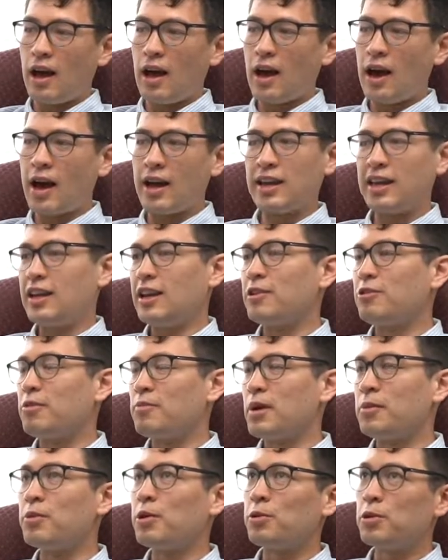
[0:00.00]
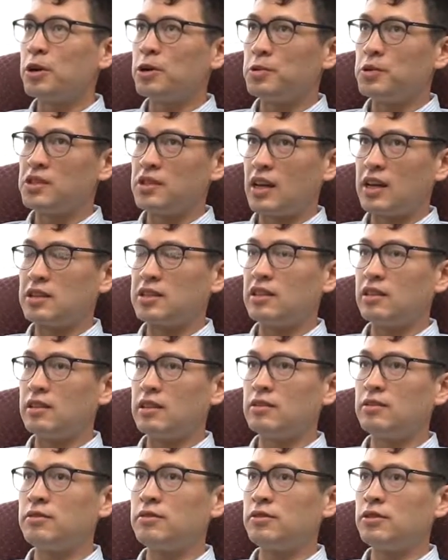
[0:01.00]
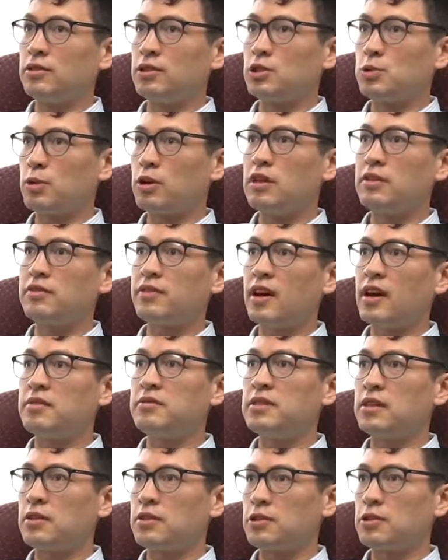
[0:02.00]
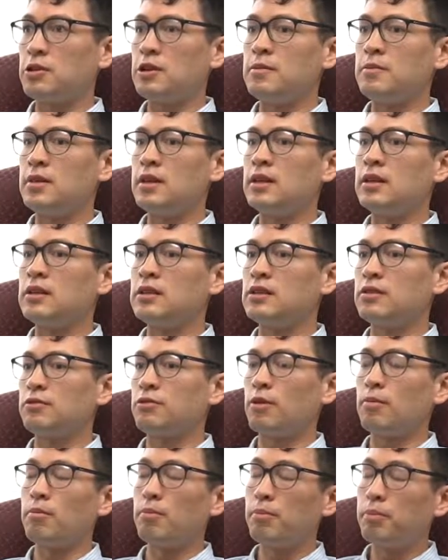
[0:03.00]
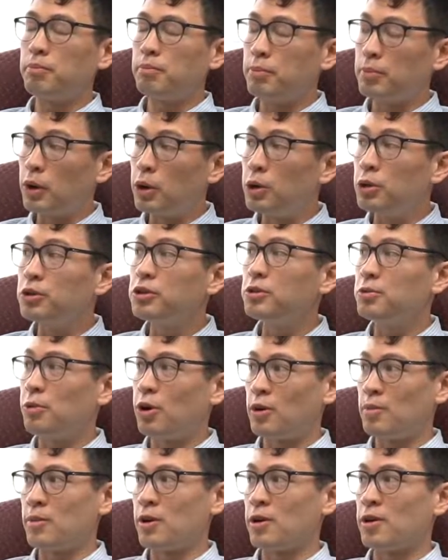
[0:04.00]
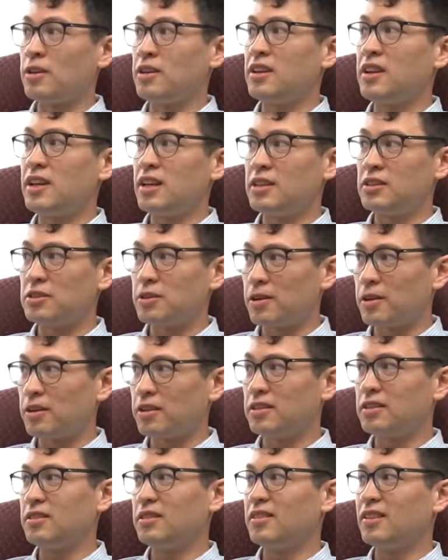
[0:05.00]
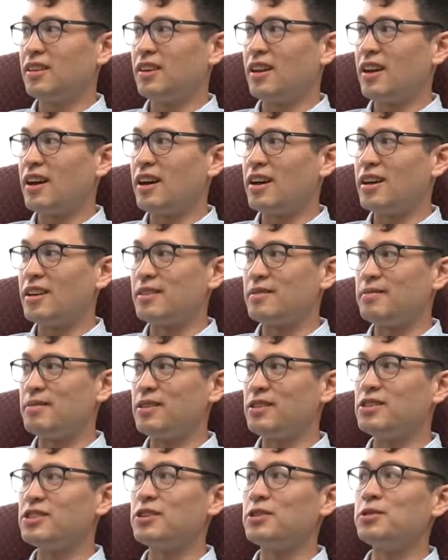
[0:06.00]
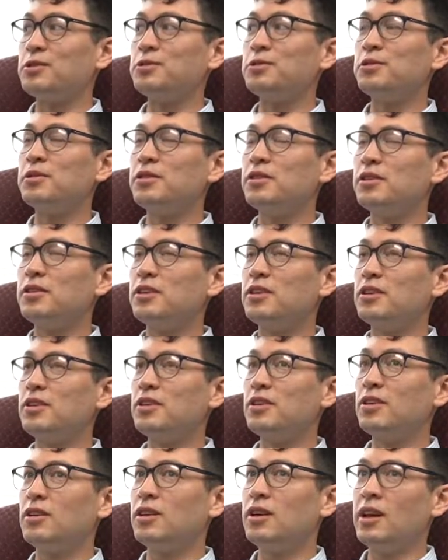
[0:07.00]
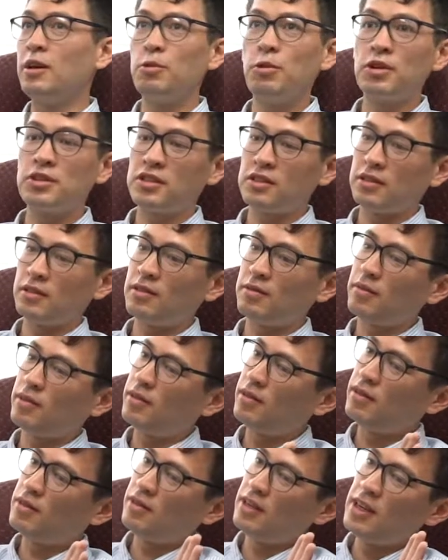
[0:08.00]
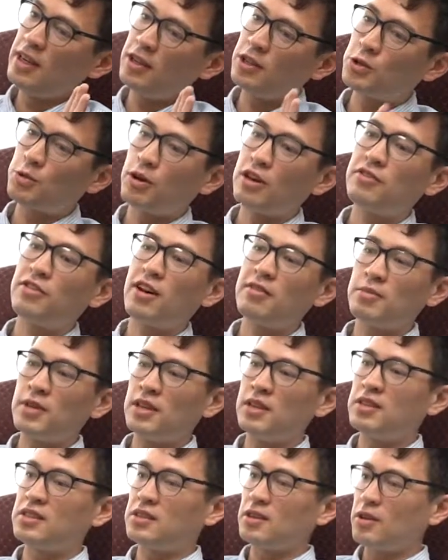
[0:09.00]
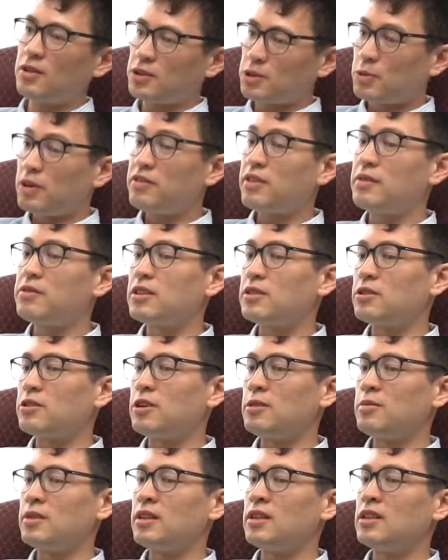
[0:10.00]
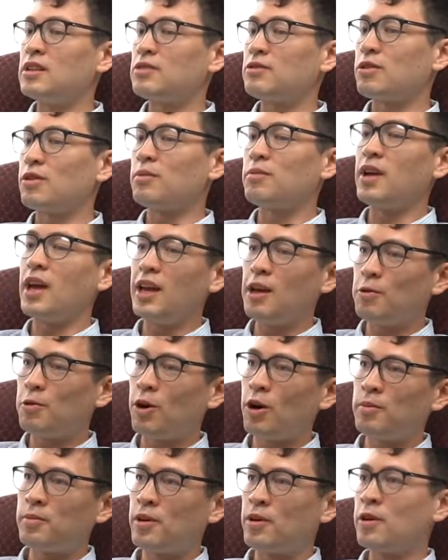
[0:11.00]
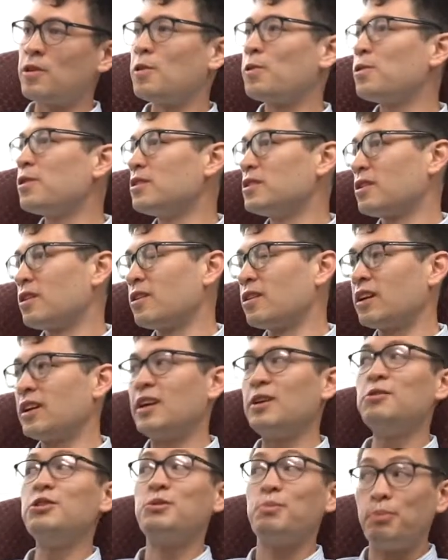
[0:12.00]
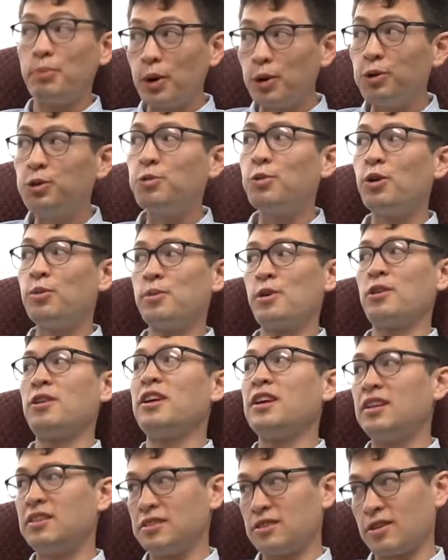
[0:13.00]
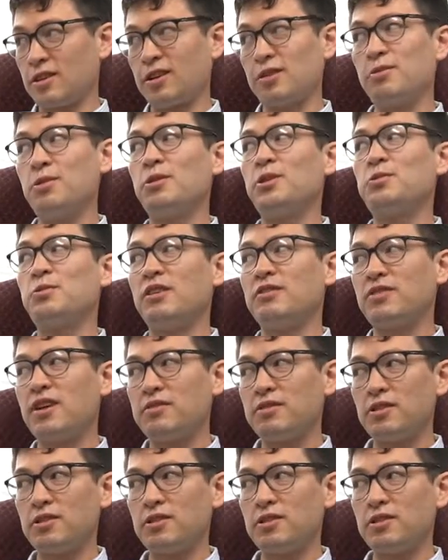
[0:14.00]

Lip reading: I can't remember what it was like to live 25 to 30 minutes from both Walmart and Target. So it wasn't 25 to 30 minutes from a Walmart or a Target. It was both Walmart and Target. We were 25 to